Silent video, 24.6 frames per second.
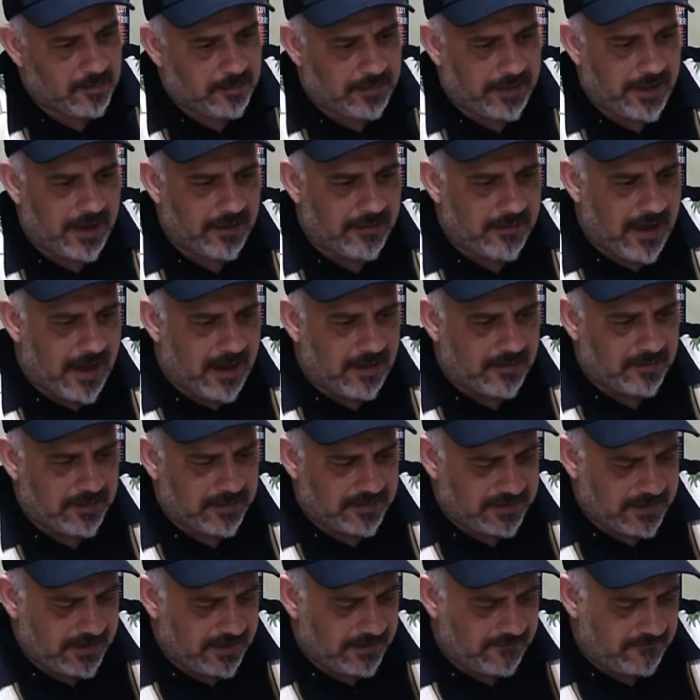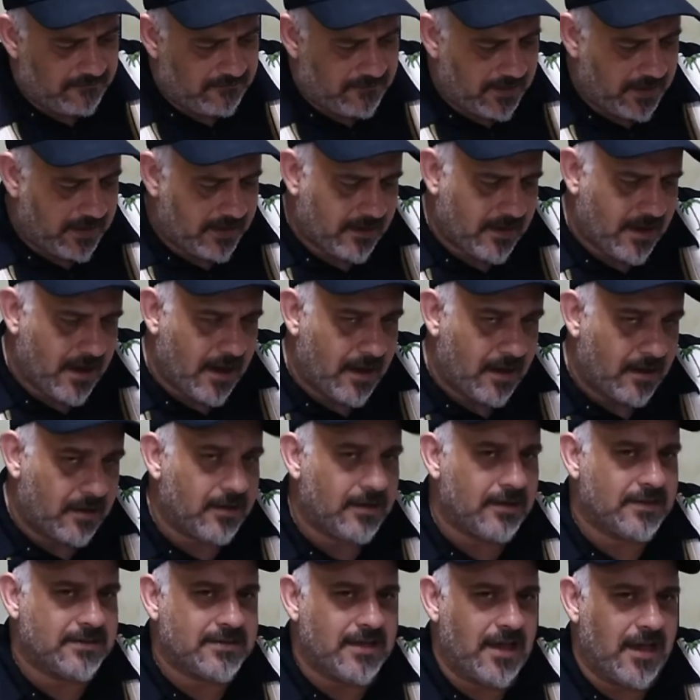Play around with it. Figure
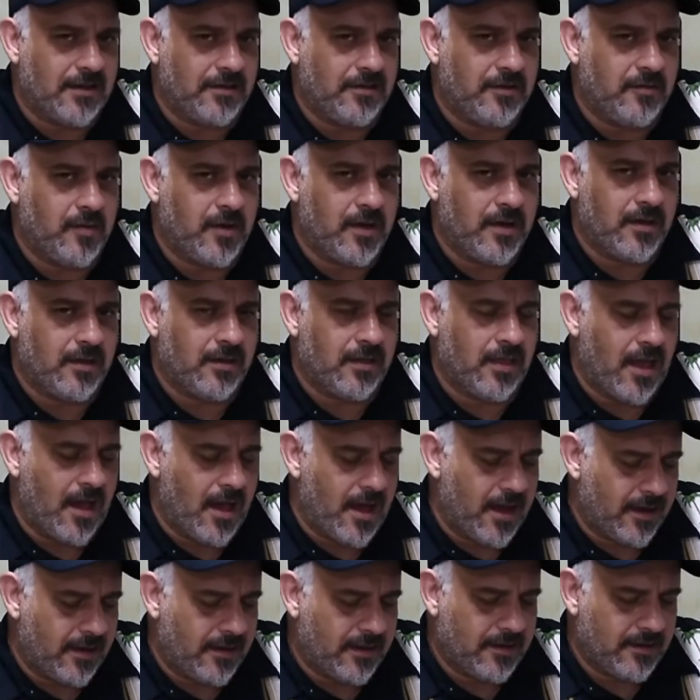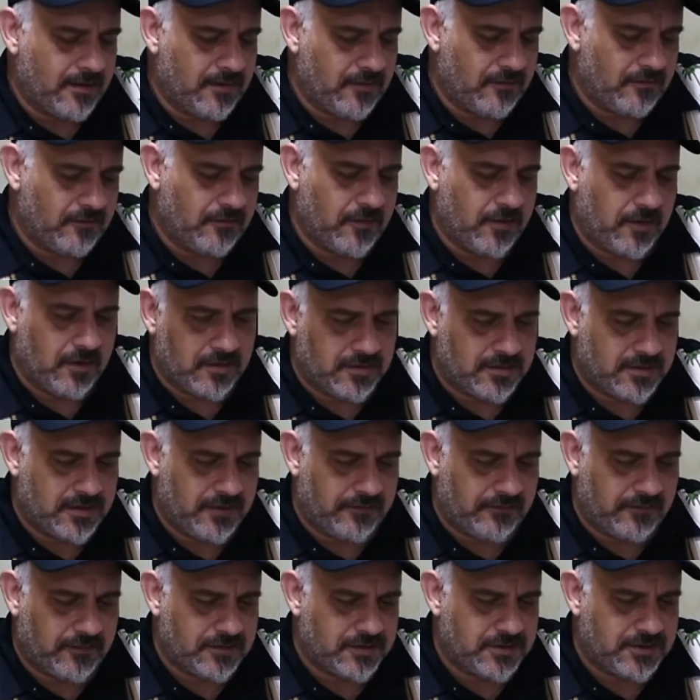out exactly what you like for your
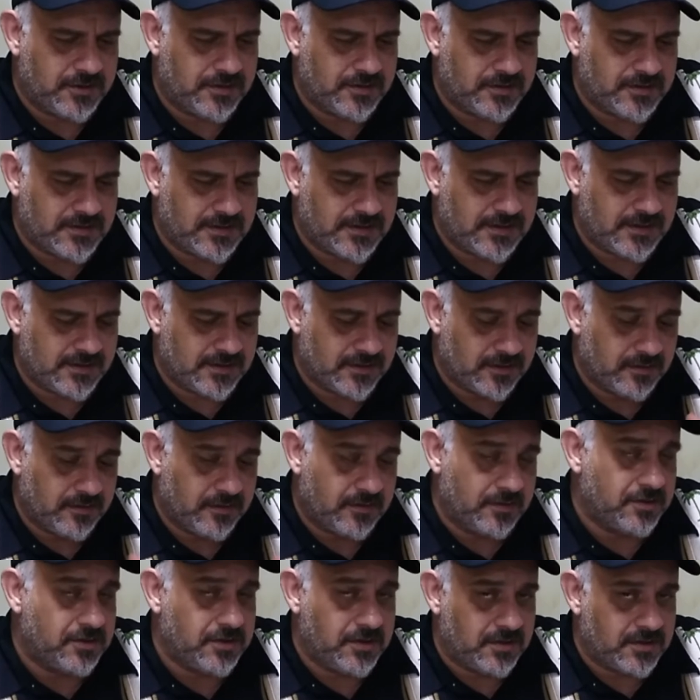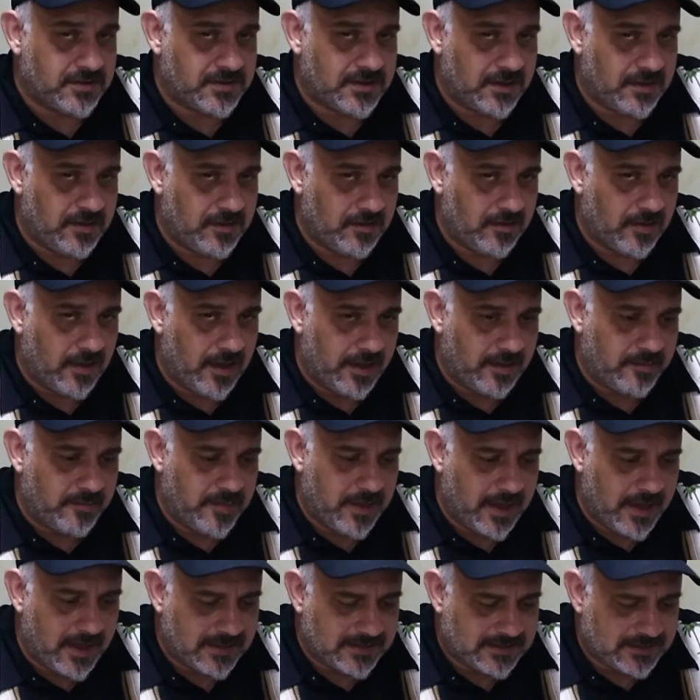different juices or the juice that you like
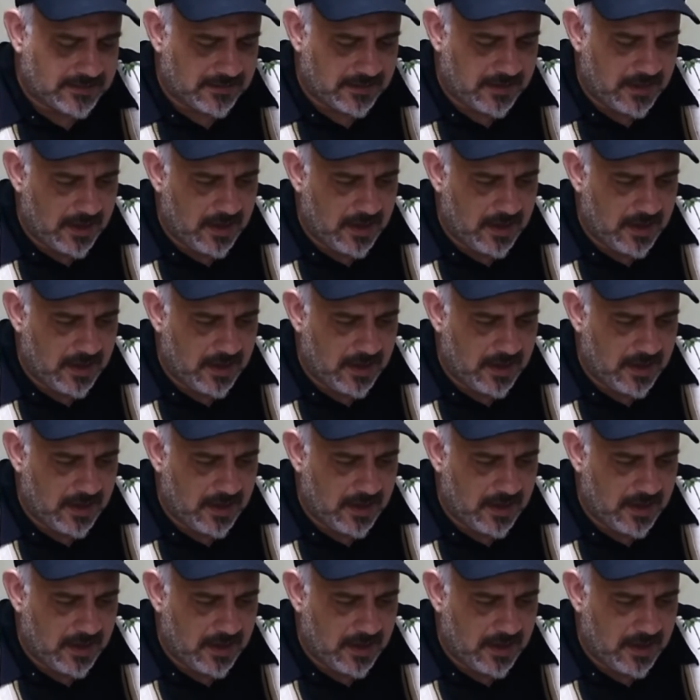best,